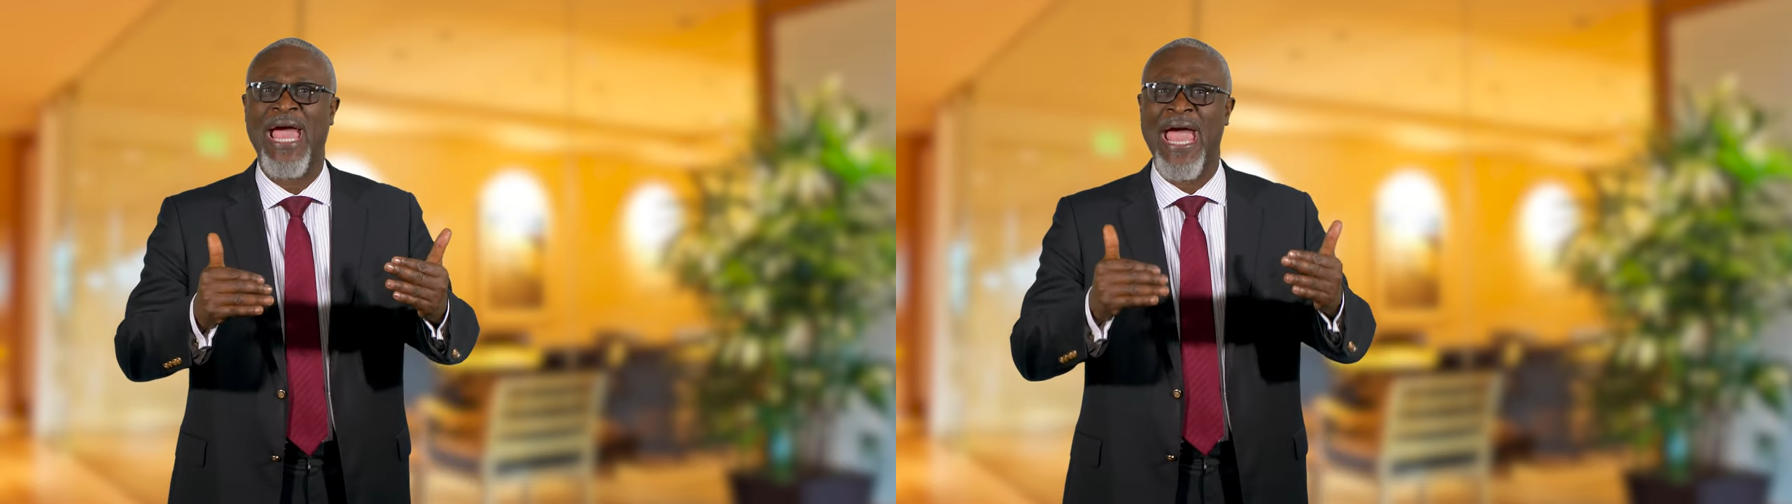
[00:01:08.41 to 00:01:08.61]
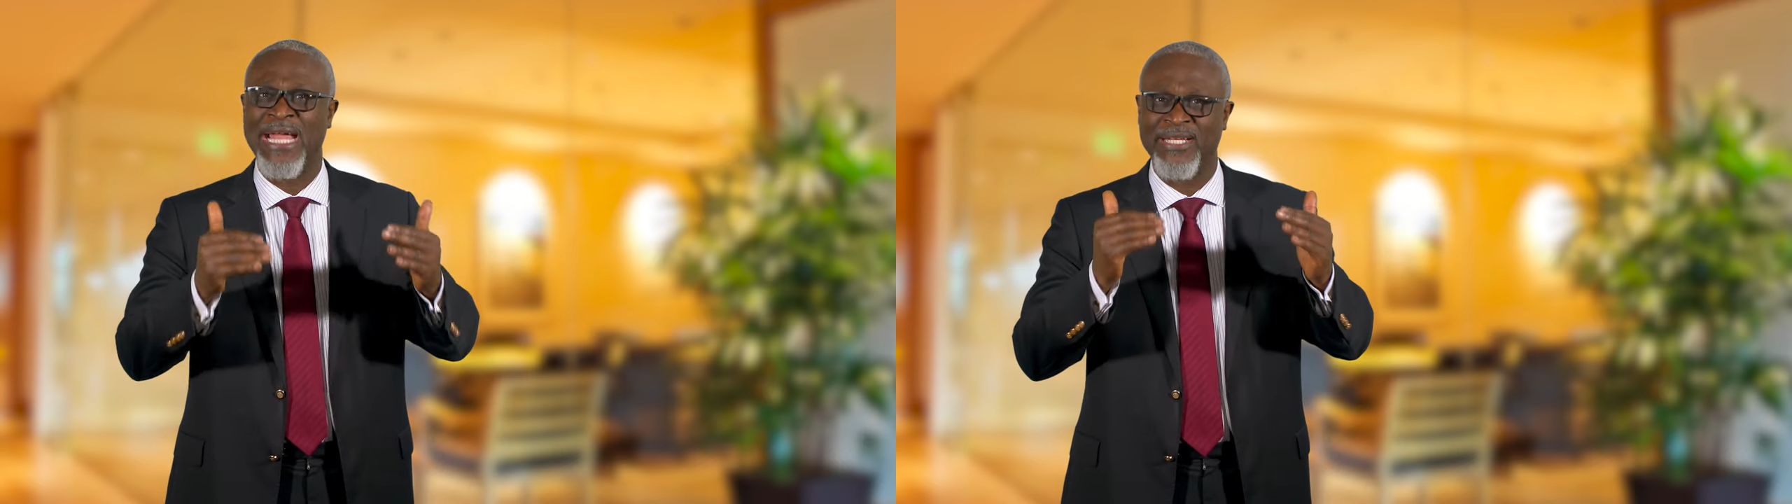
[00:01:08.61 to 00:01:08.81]

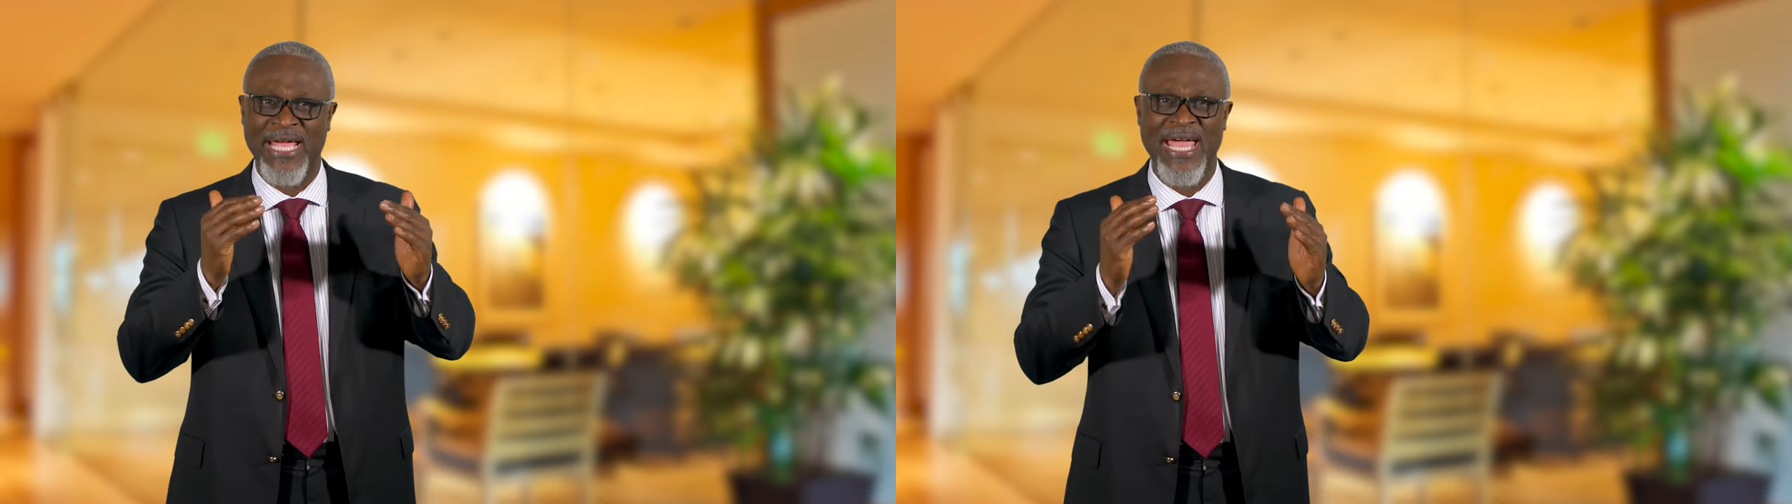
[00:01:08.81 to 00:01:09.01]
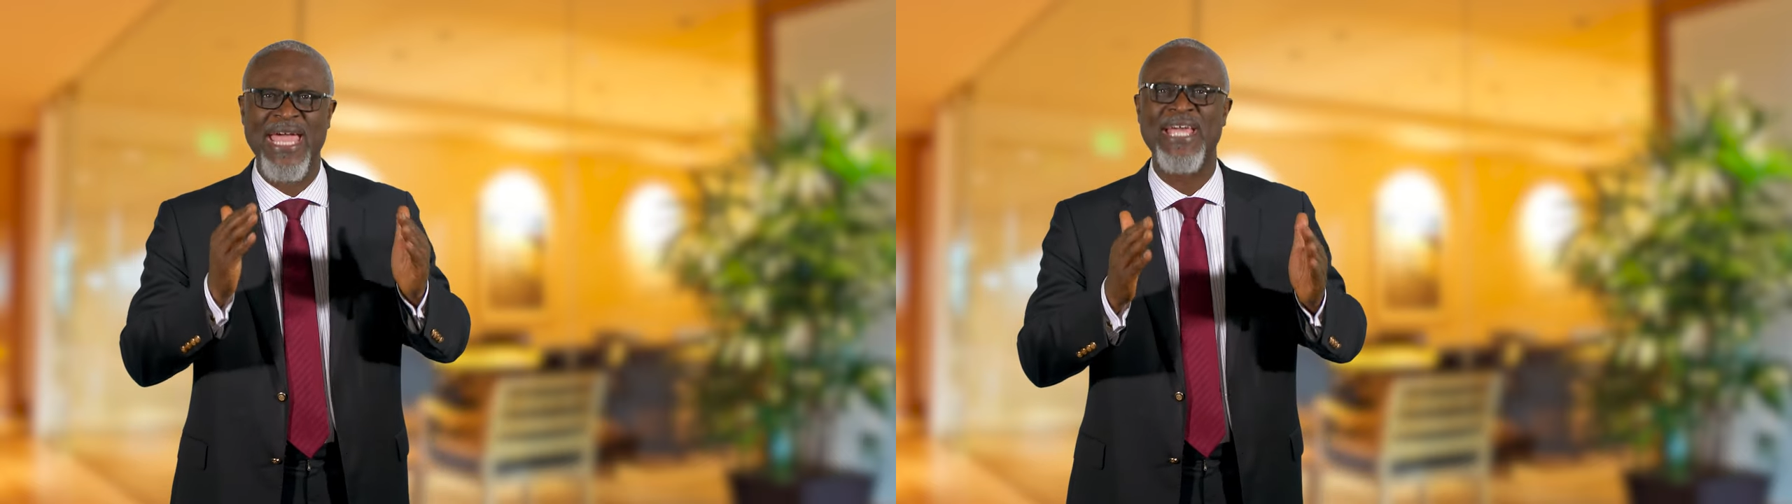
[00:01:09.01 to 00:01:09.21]
at
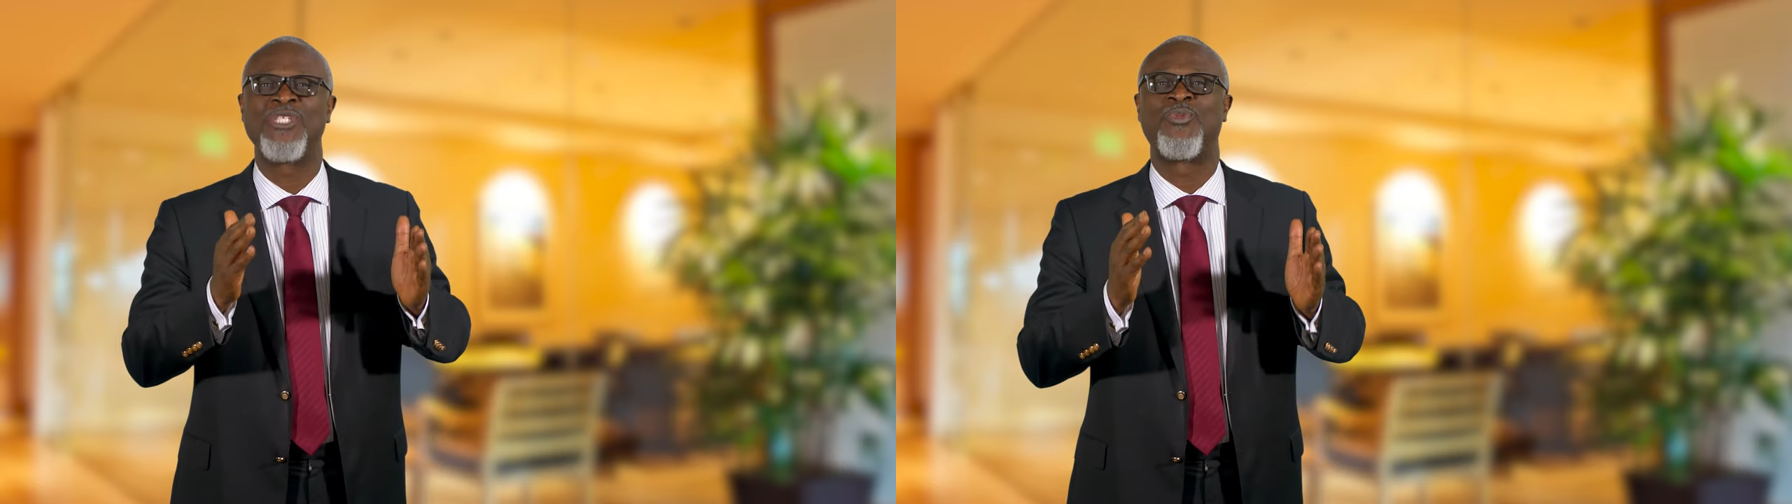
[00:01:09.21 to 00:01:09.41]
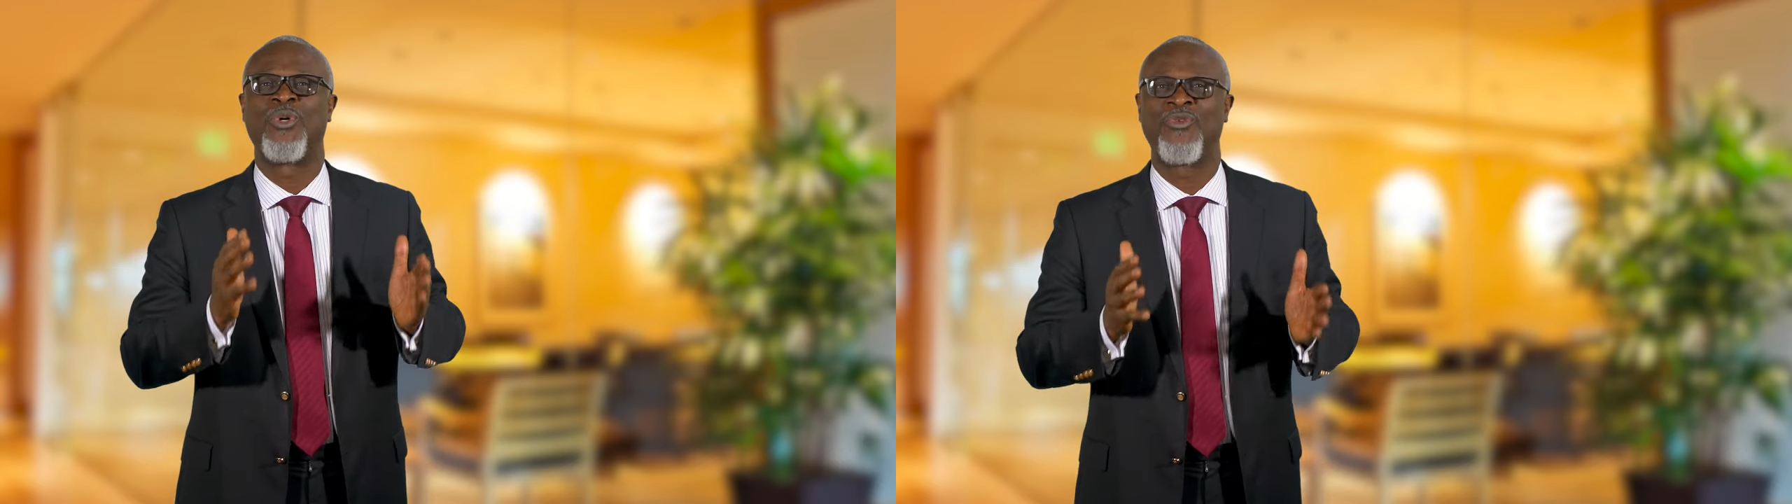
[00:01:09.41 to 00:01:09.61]

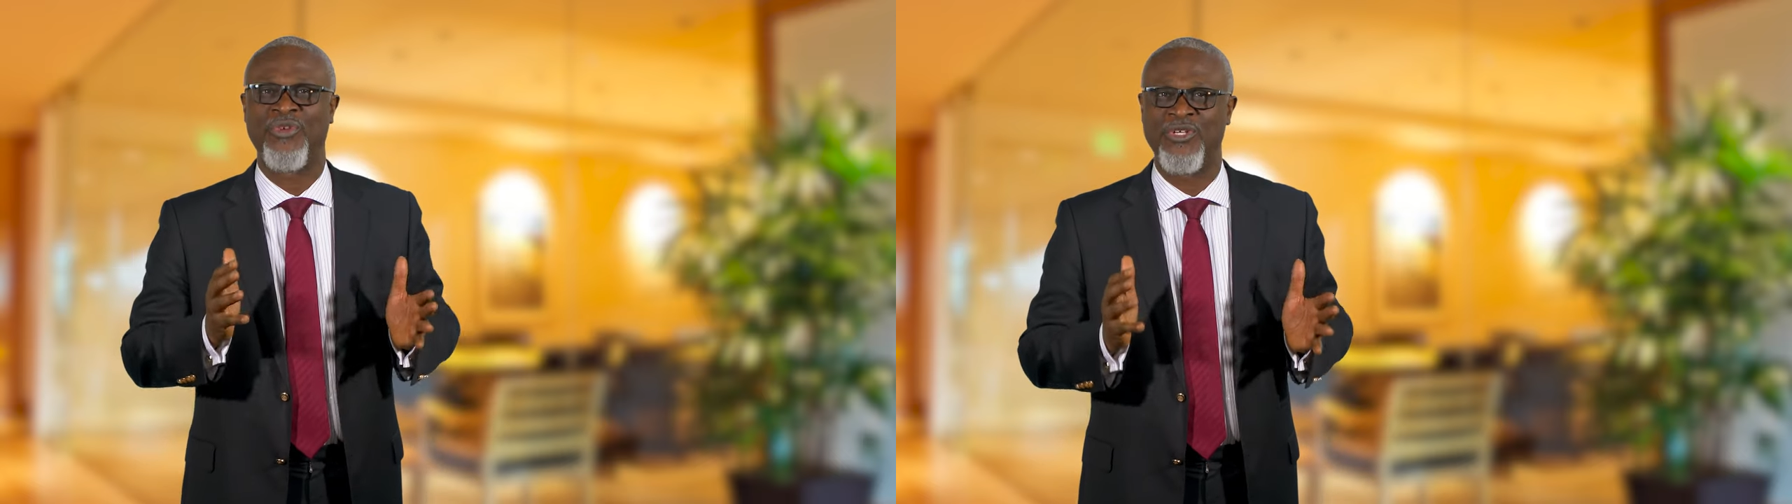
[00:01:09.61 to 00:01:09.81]
Hayeswood